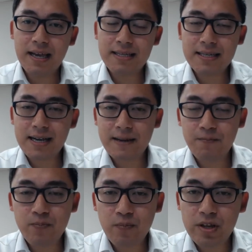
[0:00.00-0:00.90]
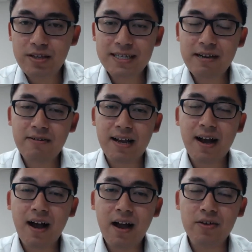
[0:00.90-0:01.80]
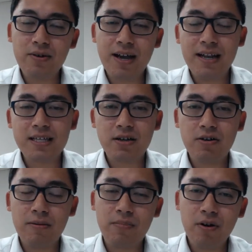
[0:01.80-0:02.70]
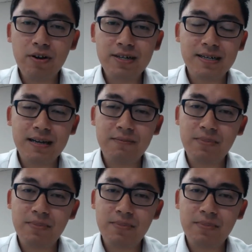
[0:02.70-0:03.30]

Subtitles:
It's like when you sell a car, you at least go and polish it.